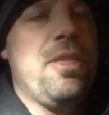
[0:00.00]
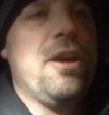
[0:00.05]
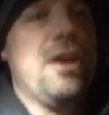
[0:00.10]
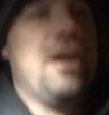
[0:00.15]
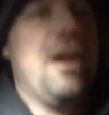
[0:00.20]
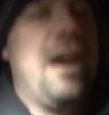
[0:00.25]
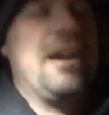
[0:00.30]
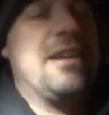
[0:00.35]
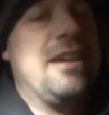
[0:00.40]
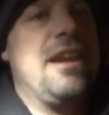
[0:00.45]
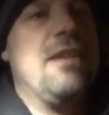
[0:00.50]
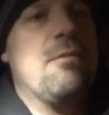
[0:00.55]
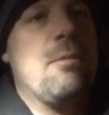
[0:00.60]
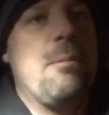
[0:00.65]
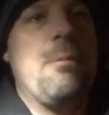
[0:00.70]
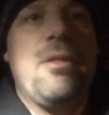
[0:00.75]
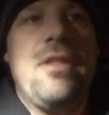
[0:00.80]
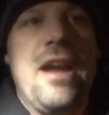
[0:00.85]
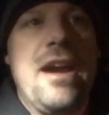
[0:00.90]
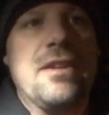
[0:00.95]
I can't
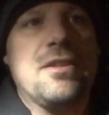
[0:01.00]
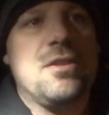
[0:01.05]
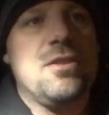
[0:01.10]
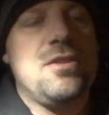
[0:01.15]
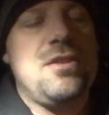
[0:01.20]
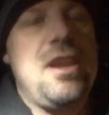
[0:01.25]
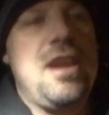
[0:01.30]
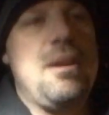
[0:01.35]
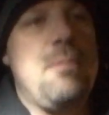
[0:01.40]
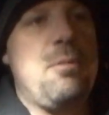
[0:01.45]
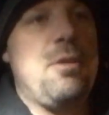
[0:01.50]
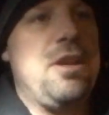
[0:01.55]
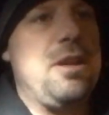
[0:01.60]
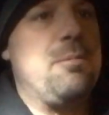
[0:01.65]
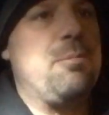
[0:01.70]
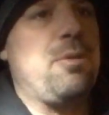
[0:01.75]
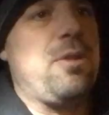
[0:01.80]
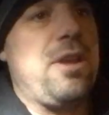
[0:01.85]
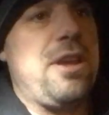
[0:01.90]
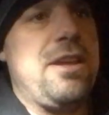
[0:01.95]
remember the actor's name, but
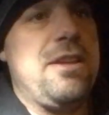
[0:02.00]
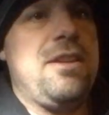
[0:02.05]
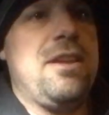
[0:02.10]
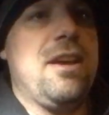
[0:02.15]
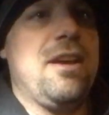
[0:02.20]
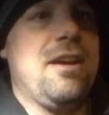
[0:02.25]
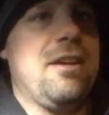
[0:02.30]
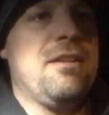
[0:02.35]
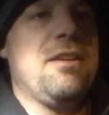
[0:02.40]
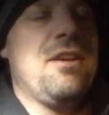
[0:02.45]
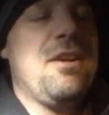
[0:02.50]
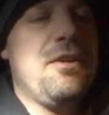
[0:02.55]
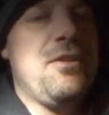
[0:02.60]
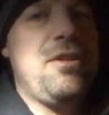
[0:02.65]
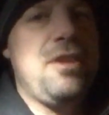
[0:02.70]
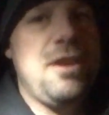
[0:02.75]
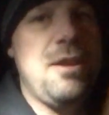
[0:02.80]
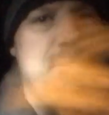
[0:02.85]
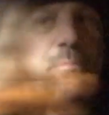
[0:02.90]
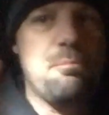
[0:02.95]
he played the
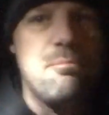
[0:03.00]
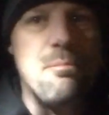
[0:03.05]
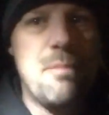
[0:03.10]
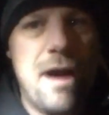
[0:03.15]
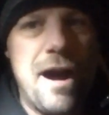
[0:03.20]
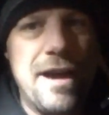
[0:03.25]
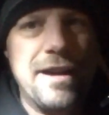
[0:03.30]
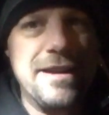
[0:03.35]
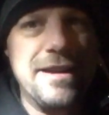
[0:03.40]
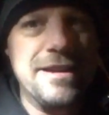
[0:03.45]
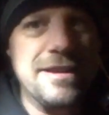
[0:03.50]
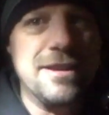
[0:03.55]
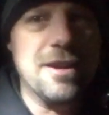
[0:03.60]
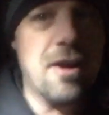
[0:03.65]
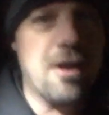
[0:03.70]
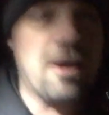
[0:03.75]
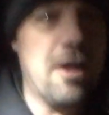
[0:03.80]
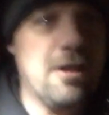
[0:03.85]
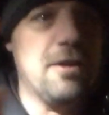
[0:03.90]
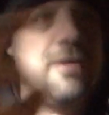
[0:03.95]

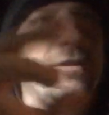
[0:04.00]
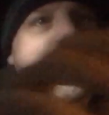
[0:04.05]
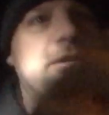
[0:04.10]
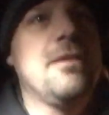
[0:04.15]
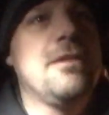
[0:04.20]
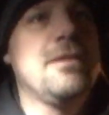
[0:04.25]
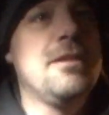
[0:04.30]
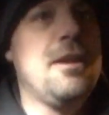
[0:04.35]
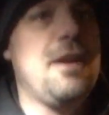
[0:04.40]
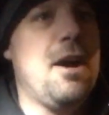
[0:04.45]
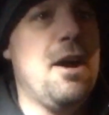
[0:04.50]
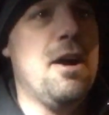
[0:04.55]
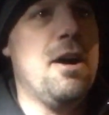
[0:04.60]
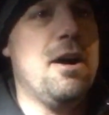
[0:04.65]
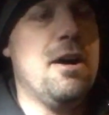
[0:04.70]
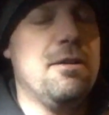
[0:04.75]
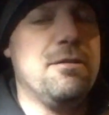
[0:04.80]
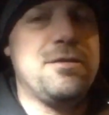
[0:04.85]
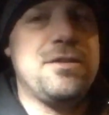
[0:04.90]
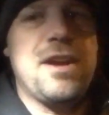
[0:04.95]
bodyguard
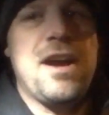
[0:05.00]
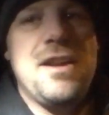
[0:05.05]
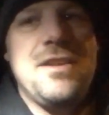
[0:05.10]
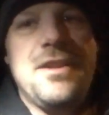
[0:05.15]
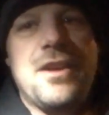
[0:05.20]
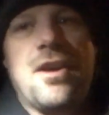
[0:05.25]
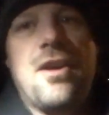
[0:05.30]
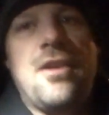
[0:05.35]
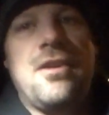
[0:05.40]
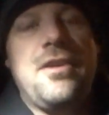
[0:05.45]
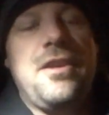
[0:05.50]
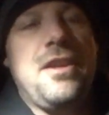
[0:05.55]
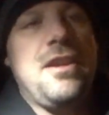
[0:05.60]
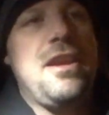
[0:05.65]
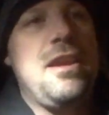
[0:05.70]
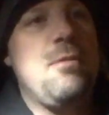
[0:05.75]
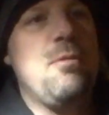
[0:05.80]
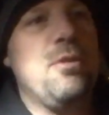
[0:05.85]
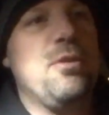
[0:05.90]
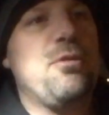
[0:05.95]
of Tonya Harding.
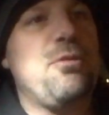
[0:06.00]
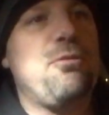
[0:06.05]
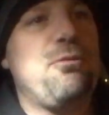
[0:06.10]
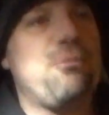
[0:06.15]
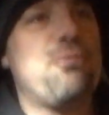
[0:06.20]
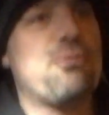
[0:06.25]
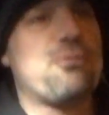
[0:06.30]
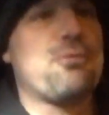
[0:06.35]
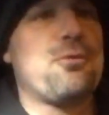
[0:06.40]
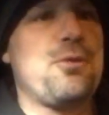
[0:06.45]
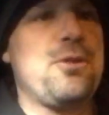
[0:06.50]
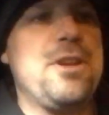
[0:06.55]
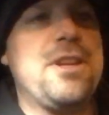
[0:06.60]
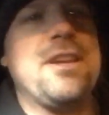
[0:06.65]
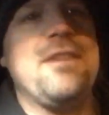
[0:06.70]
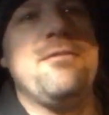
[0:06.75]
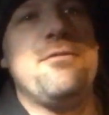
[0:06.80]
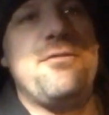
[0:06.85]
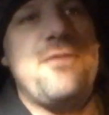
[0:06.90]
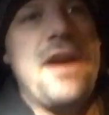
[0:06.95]
He was
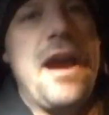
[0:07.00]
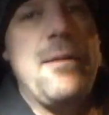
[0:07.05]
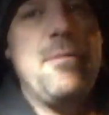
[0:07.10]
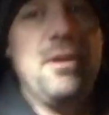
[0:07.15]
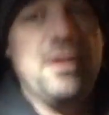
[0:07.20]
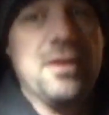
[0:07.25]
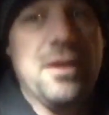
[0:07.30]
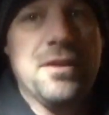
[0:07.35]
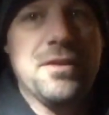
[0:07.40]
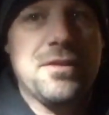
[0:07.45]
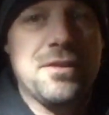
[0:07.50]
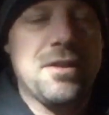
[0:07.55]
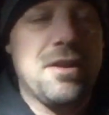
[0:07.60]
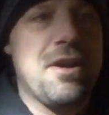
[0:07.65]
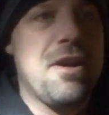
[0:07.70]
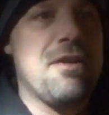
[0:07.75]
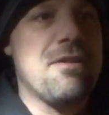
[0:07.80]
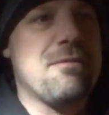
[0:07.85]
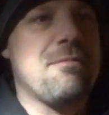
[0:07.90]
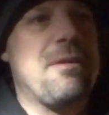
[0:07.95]
freaking fabulous.
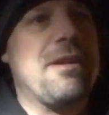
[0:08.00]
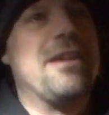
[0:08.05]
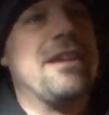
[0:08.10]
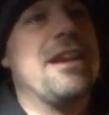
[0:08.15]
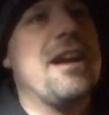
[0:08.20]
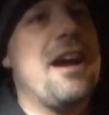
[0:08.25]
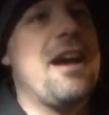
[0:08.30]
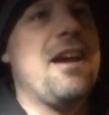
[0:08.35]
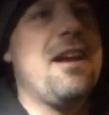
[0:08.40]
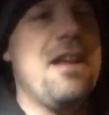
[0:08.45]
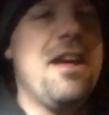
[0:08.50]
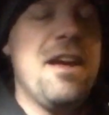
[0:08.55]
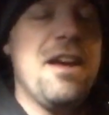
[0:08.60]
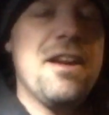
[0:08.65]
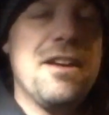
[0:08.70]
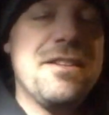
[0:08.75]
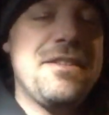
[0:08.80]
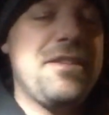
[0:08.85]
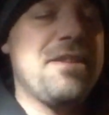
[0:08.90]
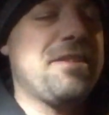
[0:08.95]
Oh my god.
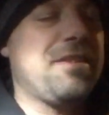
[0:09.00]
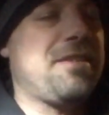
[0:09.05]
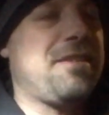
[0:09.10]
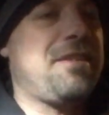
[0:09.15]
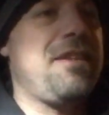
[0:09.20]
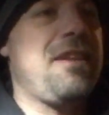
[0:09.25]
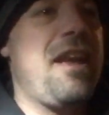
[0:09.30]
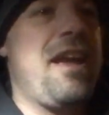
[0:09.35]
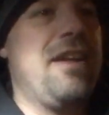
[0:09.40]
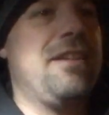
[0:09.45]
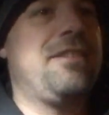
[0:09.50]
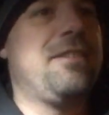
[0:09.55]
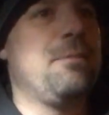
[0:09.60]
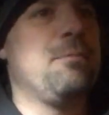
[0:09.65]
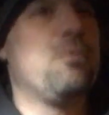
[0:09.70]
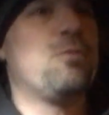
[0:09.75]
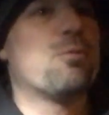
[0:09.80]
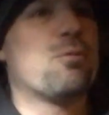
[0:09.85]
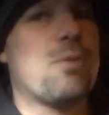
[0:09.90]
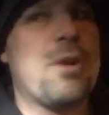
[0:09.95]
Just had
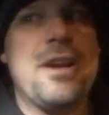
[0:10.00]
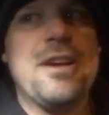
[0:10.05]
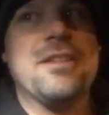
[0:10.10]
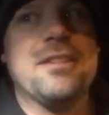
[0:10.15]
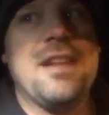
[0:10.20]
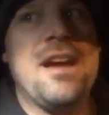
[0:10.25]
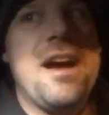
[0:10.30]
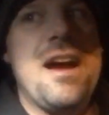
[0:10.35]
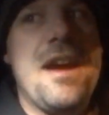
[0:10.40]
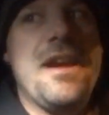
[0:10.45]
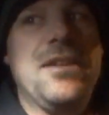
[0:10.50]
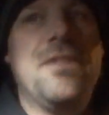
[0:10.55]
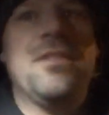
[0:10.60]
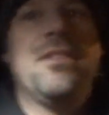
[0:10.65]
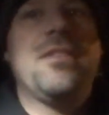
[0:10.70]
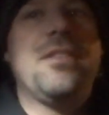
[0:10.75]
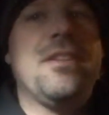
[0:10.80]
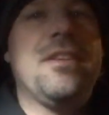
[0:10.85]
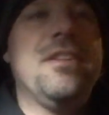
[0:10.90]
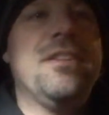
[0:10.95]
some great
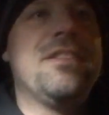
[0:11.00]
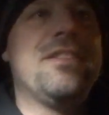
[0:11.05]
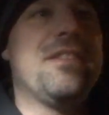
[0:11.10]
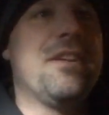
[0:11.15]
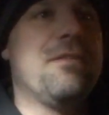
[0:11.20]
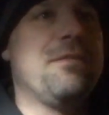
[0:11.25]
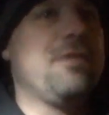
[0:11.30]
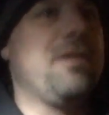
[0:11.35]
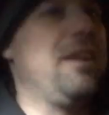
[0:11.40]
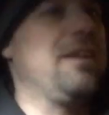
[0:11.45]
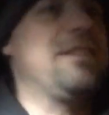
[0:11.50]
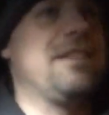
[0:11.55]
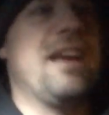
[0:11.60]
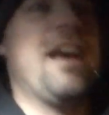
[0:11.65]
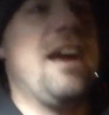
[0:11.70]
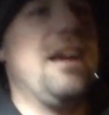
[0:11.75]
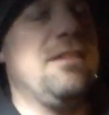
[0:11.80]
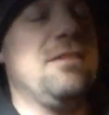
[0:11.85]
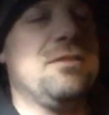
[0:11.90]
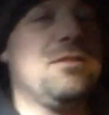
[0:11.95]
lines and stuff like
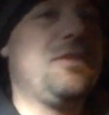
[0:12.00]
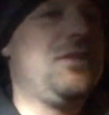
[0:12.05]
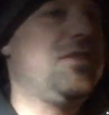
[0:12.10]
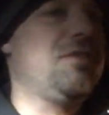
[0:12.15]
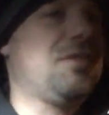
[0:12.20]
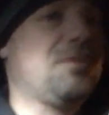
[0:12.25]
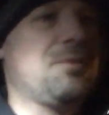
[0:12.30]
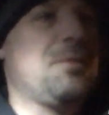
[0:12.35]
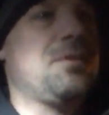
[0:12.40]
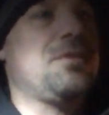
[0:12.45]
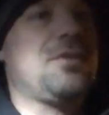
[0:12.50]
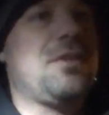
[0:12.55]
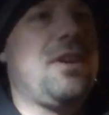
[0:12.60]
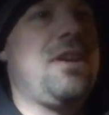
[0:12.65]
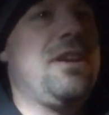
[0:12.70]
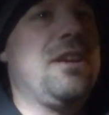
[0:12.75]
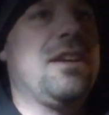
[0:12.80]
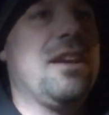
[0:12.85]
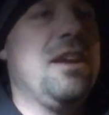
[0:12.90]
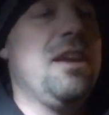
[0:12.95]
that. Just was
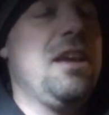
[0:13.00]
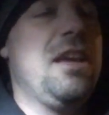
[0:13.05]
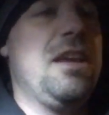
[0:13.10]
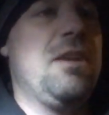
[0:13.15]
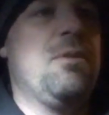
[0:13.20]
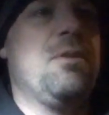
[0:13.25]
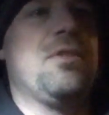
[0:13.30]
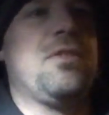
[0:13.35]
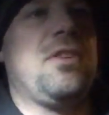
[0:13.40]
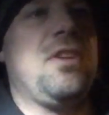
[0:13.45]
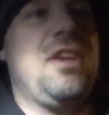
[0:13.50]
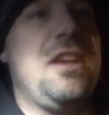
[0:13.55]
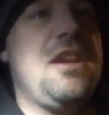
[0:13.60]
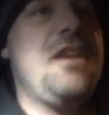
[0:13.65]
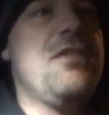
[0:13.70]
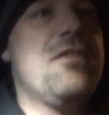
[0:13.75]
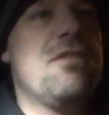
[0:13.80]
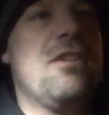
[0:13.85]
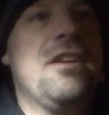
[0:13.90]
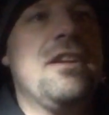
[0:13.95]
like, and it was
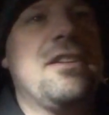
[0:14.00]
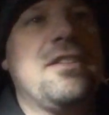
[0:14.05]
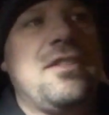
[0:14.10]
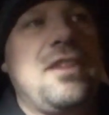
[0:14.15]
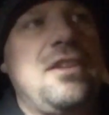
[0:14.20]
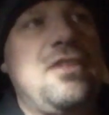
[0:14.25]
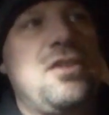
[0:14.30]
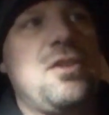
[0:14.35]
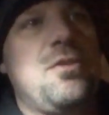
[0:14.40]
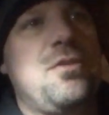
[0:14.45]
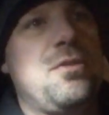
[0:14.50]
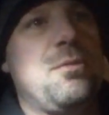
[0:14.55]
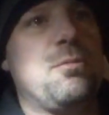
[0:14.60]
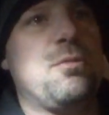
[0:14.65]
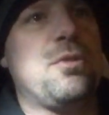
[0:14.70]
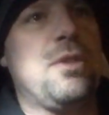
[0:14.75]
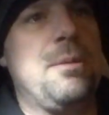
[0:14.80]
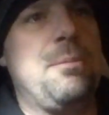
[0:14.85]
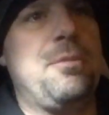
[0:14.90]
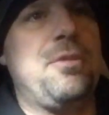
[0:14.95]
eerie because they showed some
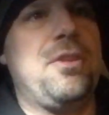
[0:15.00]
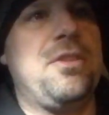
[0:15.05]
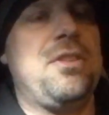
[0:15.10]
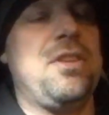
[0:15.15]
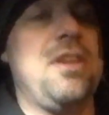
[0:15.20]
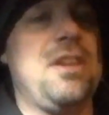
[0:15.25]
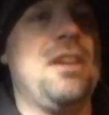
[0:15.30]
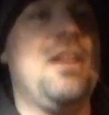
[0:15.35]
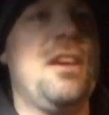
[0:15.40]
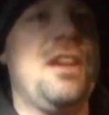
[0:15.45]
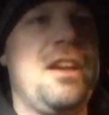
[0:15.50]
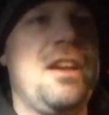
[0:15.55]
clips that they,